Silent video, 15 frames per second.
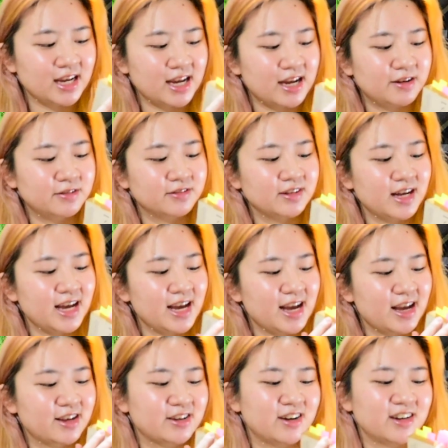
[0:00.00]
I
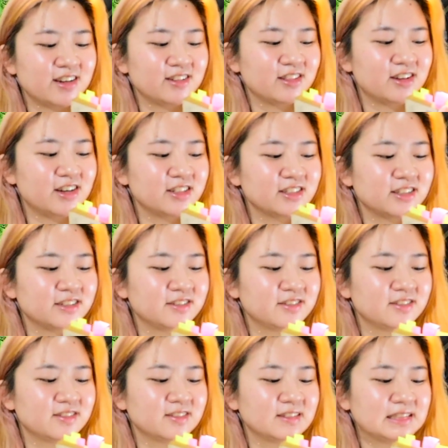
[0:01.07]
got a lot of
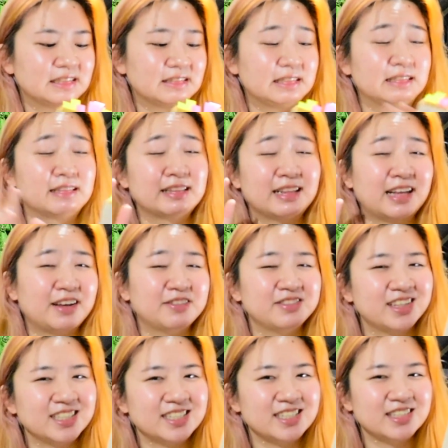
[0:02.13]

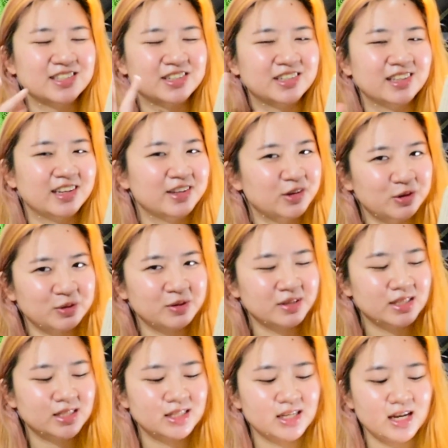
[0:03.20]
life lessons or like
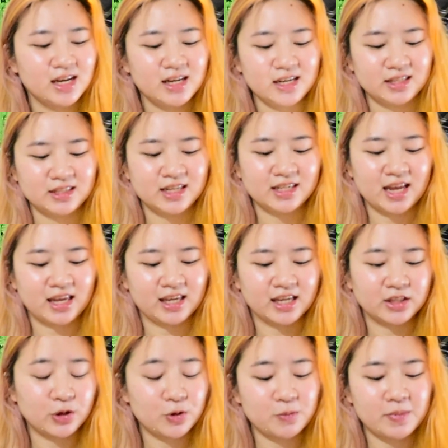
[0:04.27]
quotes that I
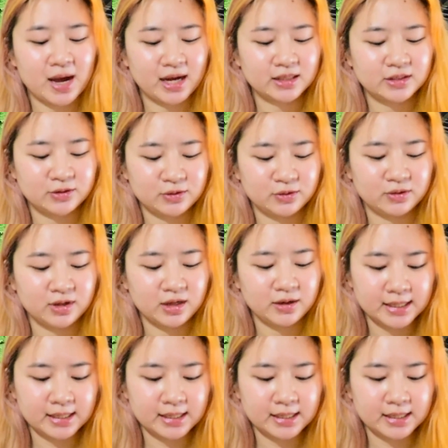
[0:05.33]
can go back to.